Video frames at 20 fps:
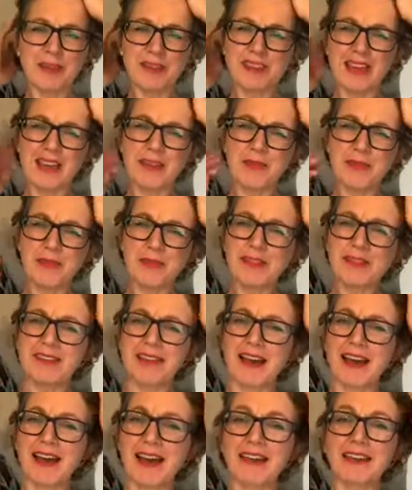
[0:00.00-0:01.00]
everybody's
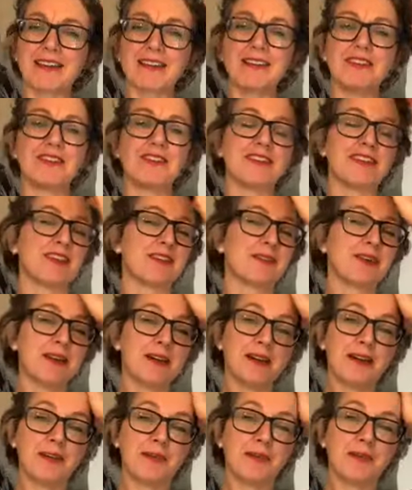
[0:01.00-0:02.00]
hair gonna do
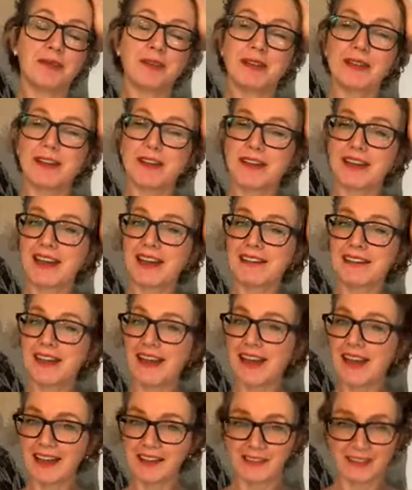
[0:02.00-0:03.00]
when we can't get to
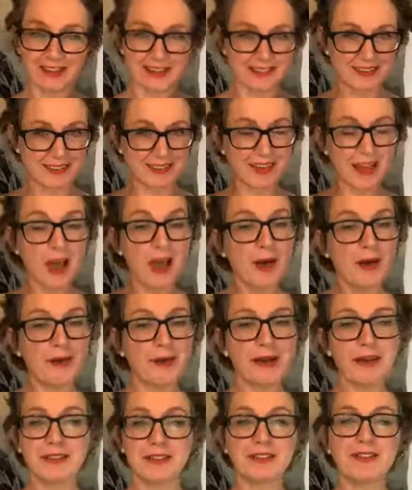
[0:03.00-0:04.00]
hairdressers?
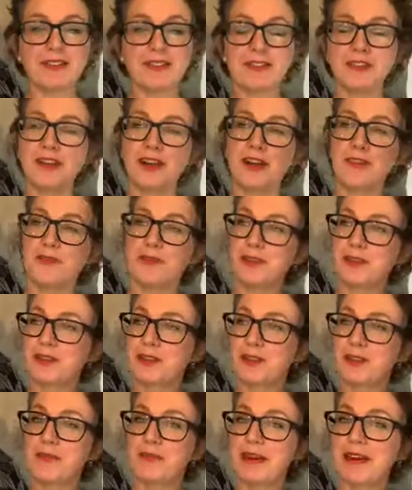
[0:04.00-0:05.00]
And you know, I've been
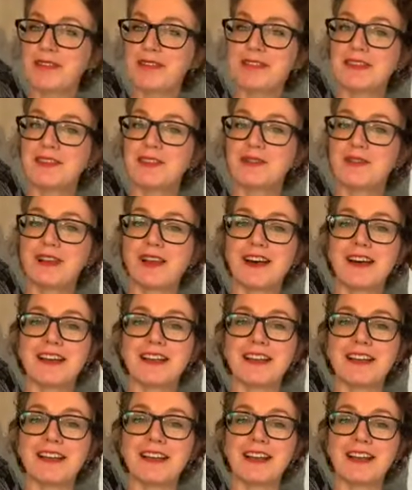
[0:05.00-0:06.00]
talking about silver
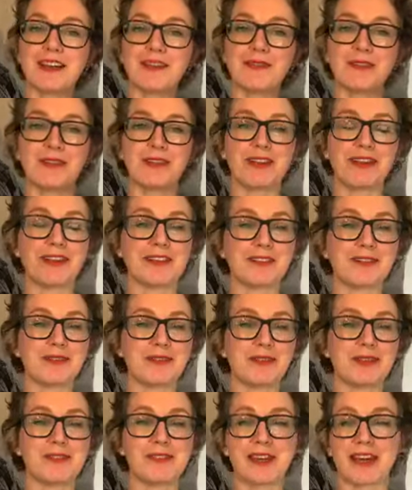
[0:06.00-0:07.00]
lining over the last
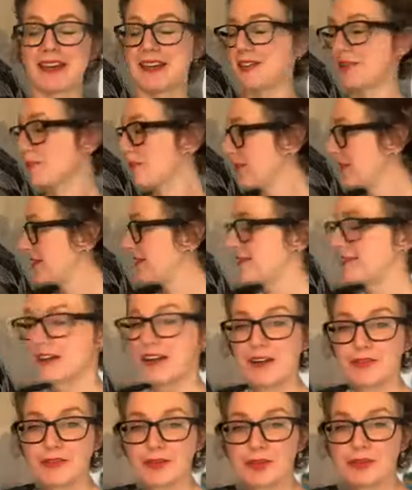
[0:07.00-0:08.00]
few days because
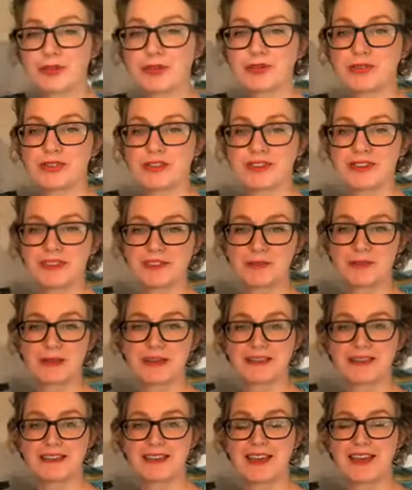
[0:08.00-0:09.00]
I've called this
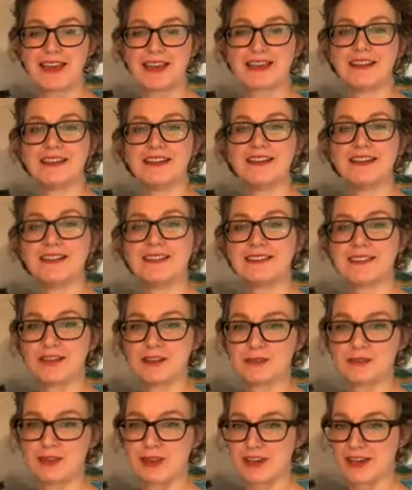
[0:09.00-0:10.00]
piece here
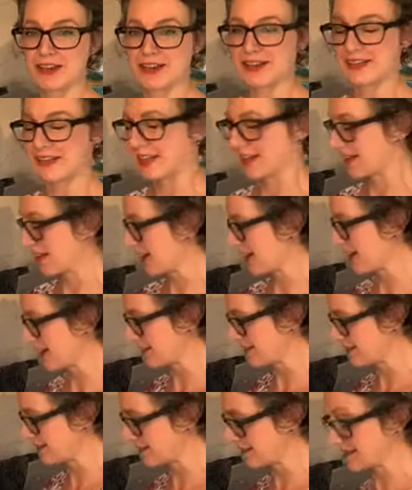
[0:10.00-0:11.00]
silver lining,
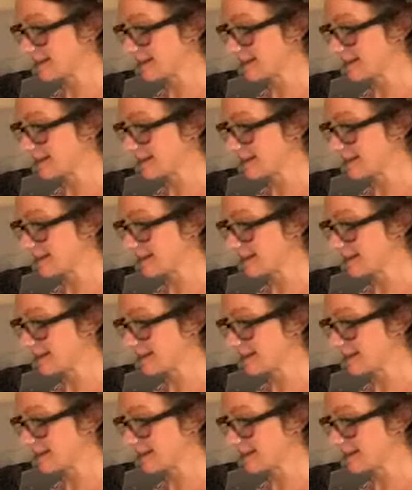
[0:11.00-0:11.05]
and